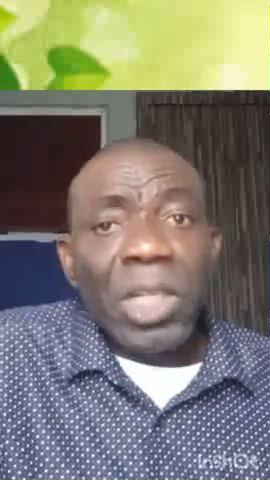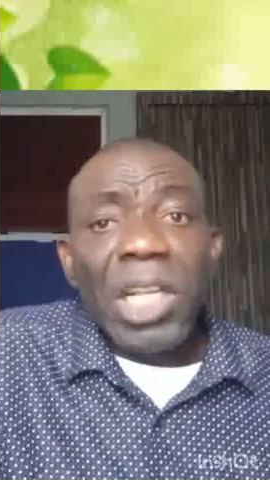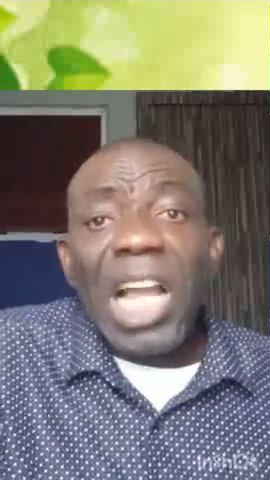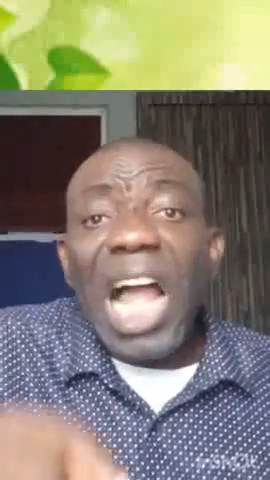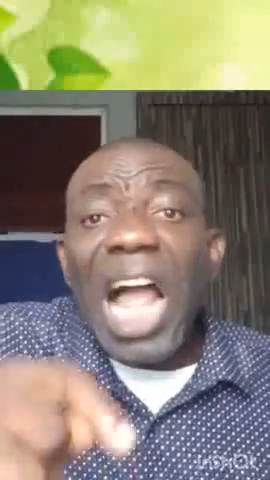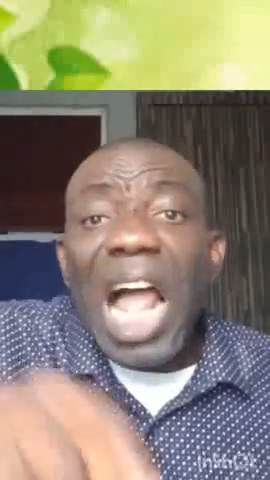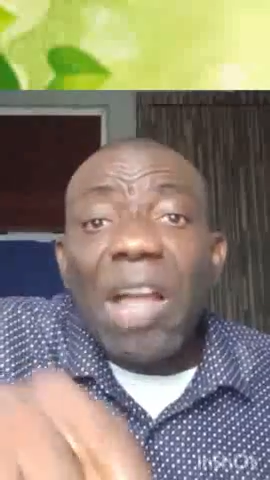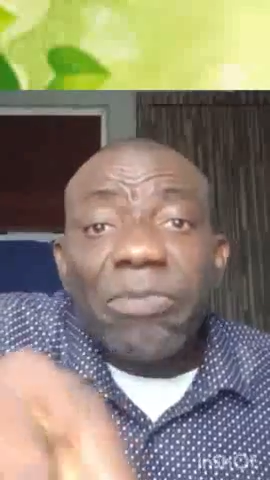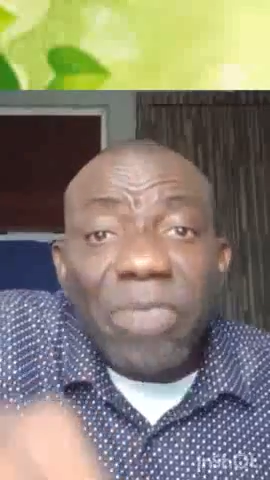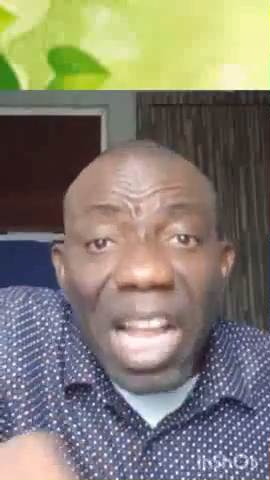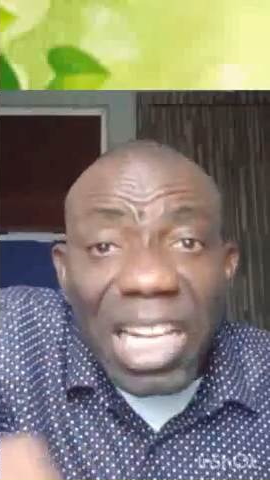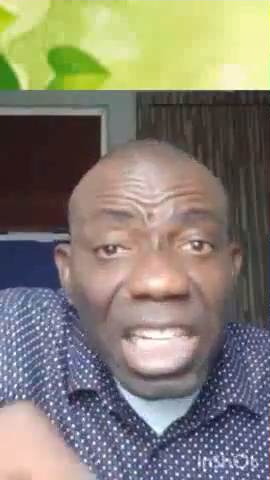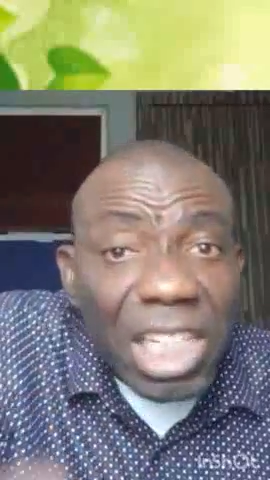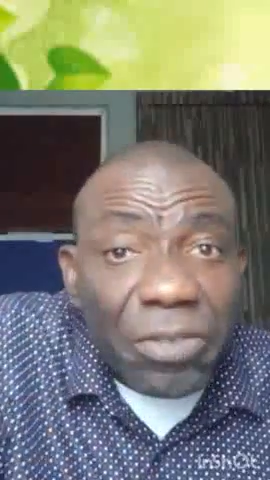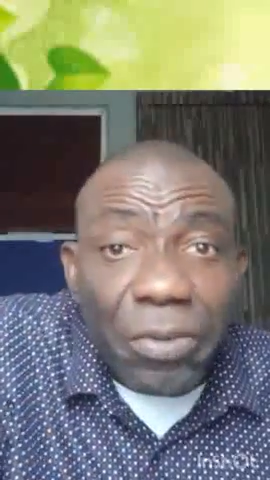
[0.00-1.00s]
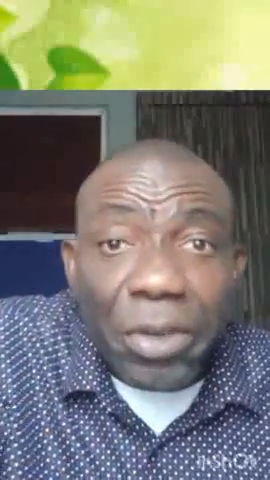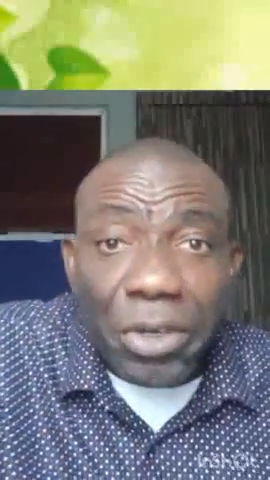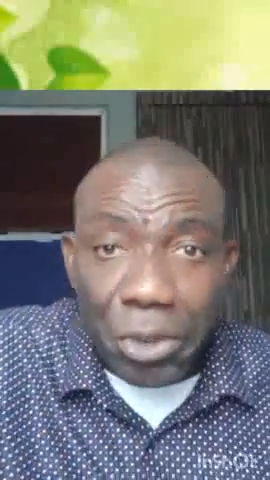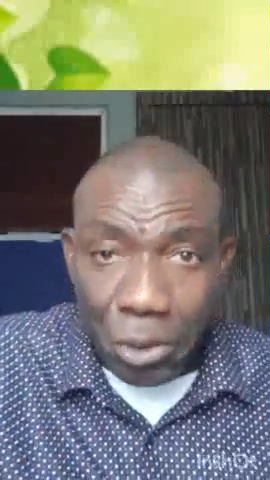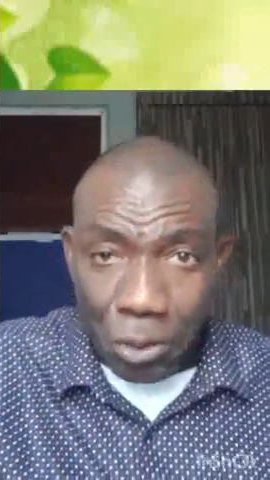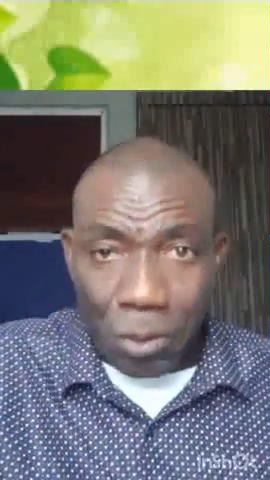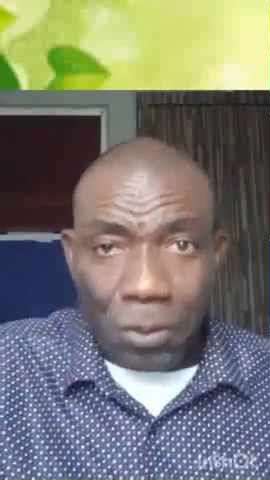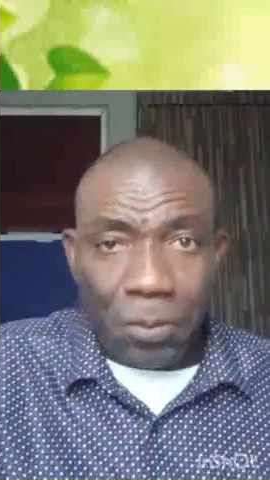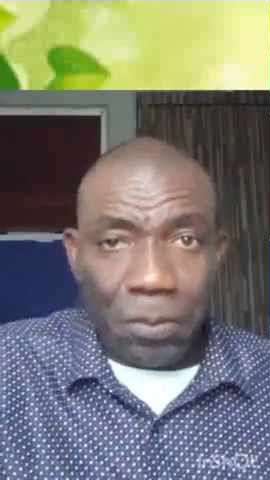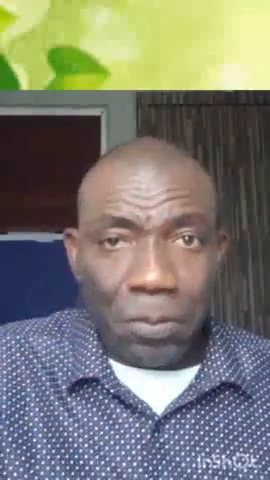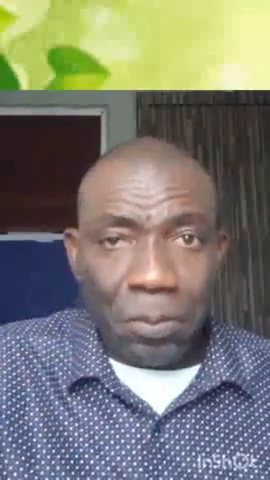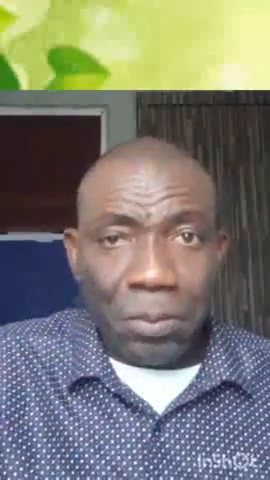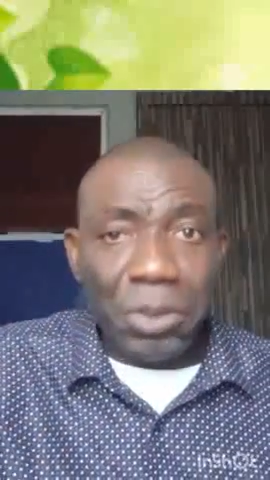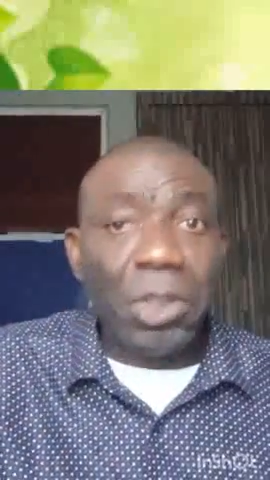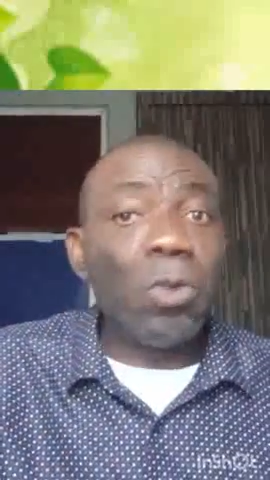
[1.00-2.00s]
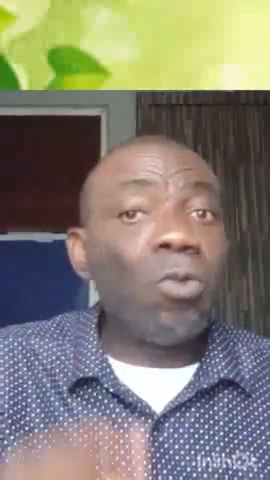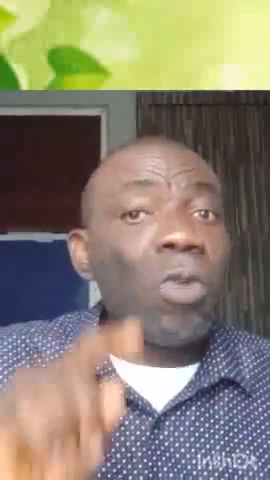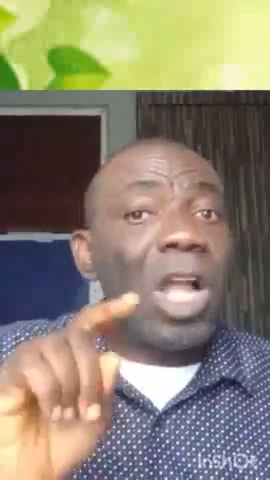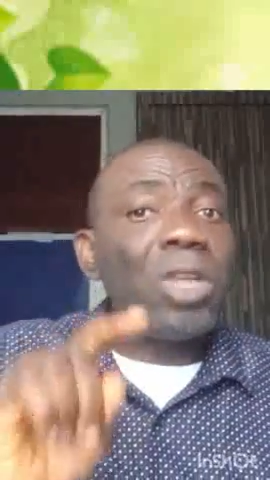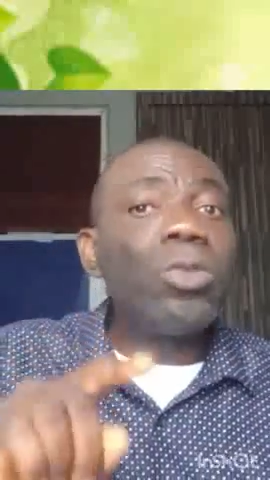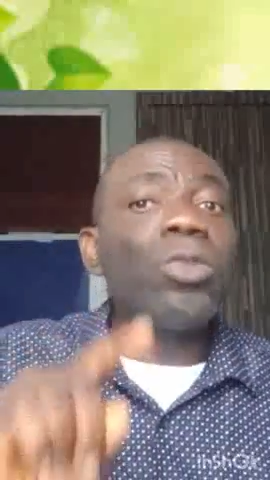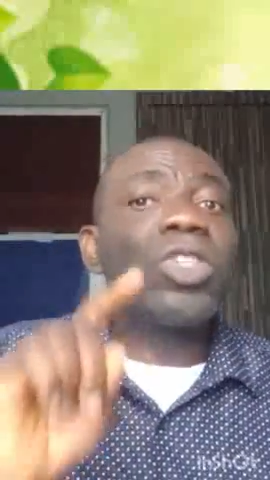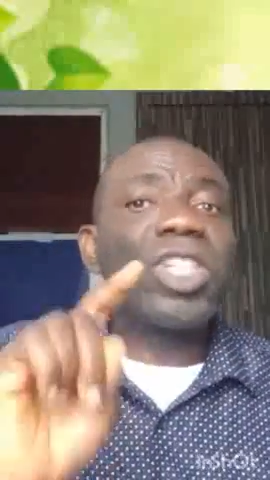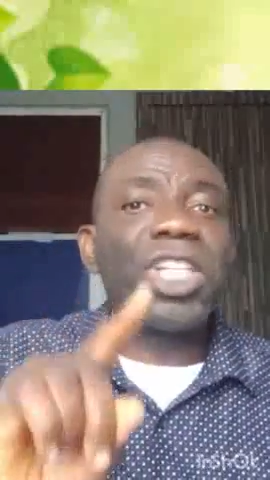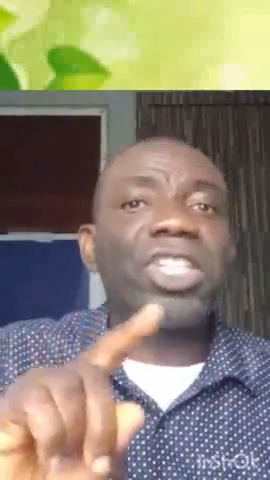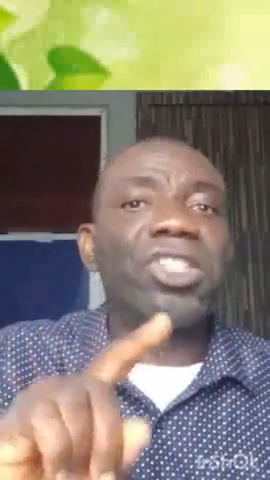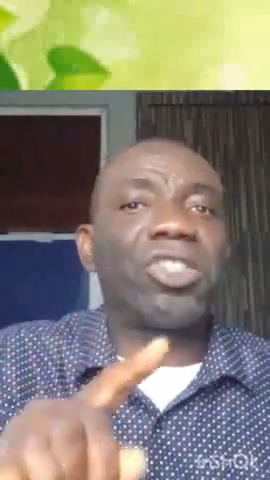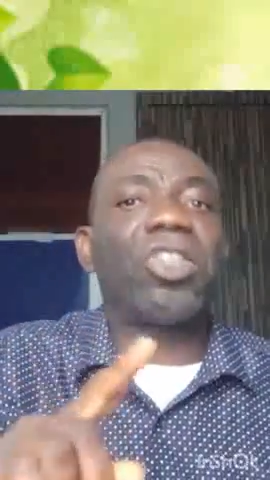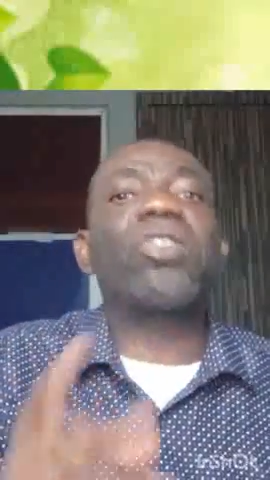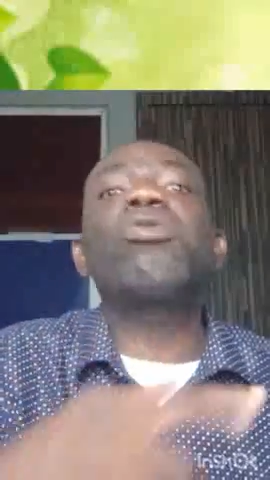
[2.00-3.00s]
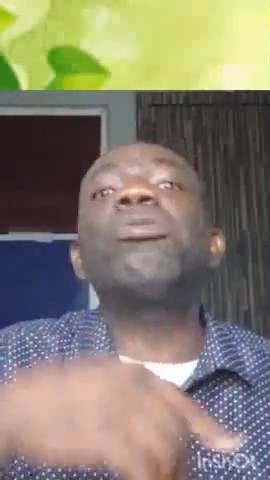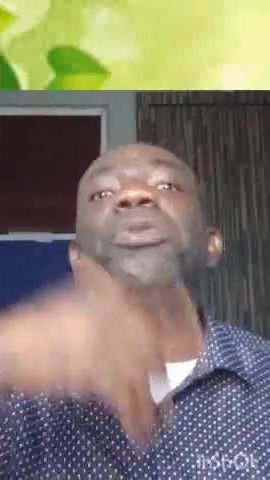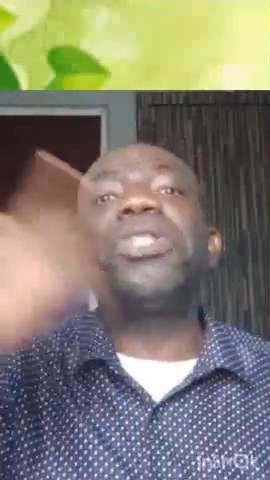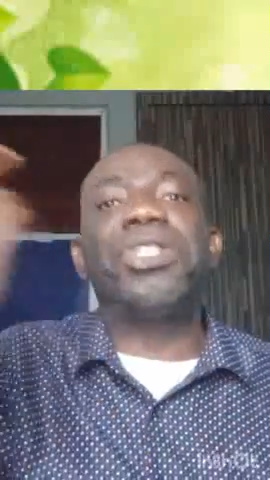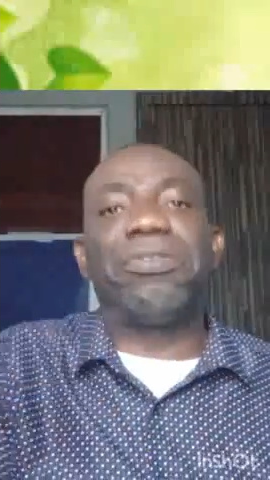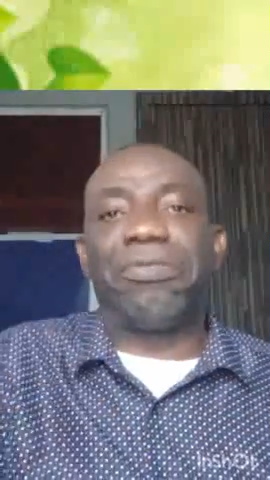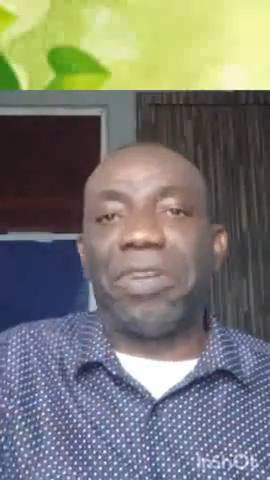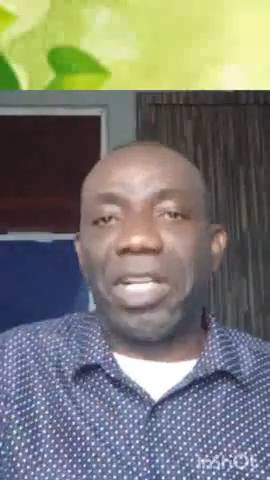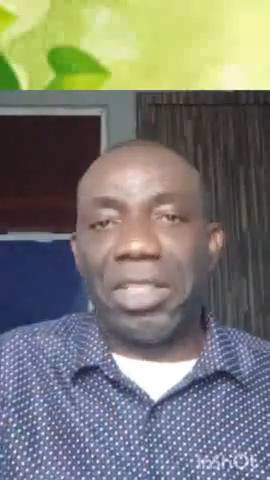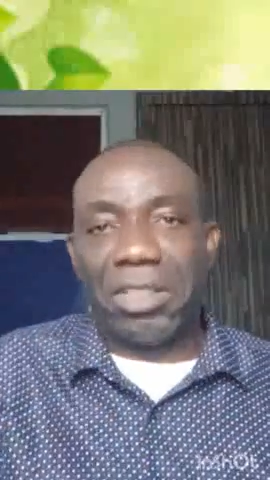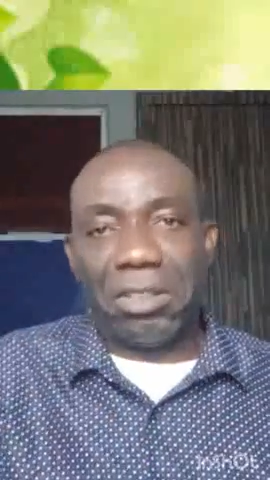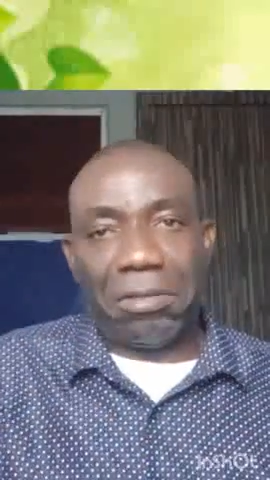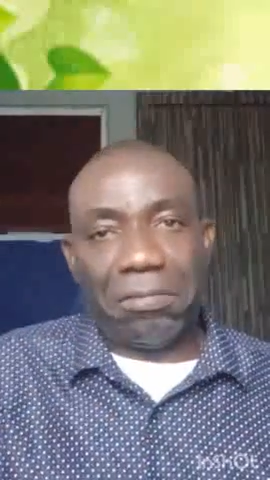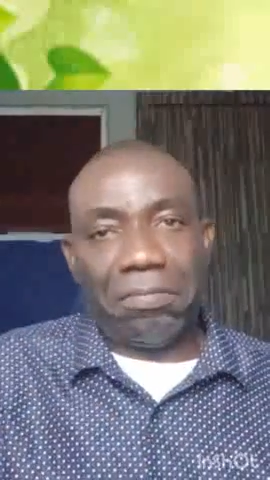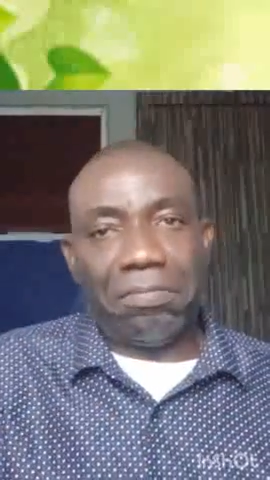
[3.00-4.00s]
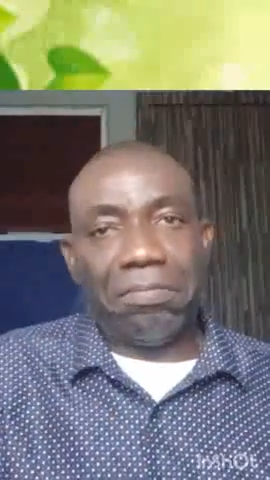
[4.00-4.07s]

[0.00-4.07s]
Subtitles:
After this video, the way you see Jesus will be different.